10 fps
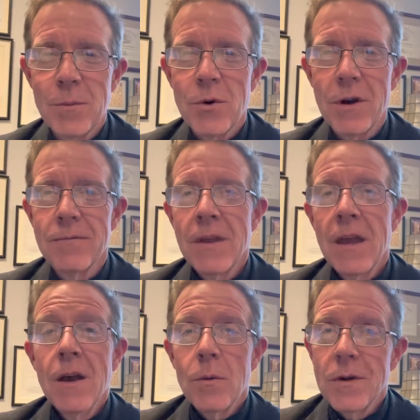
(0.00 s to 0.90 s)
prayer,
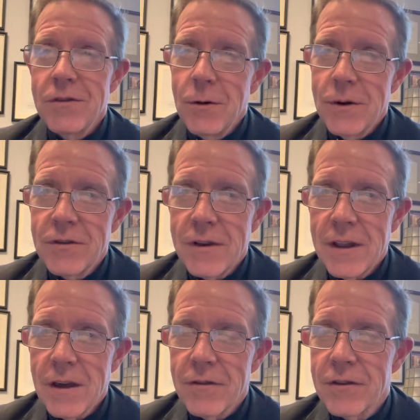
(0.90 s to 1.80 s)
what is known as the
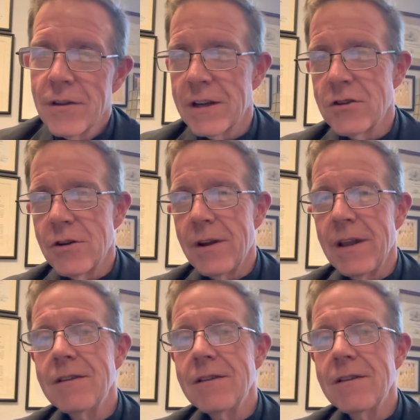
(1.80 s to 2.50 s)
daily office lectionary.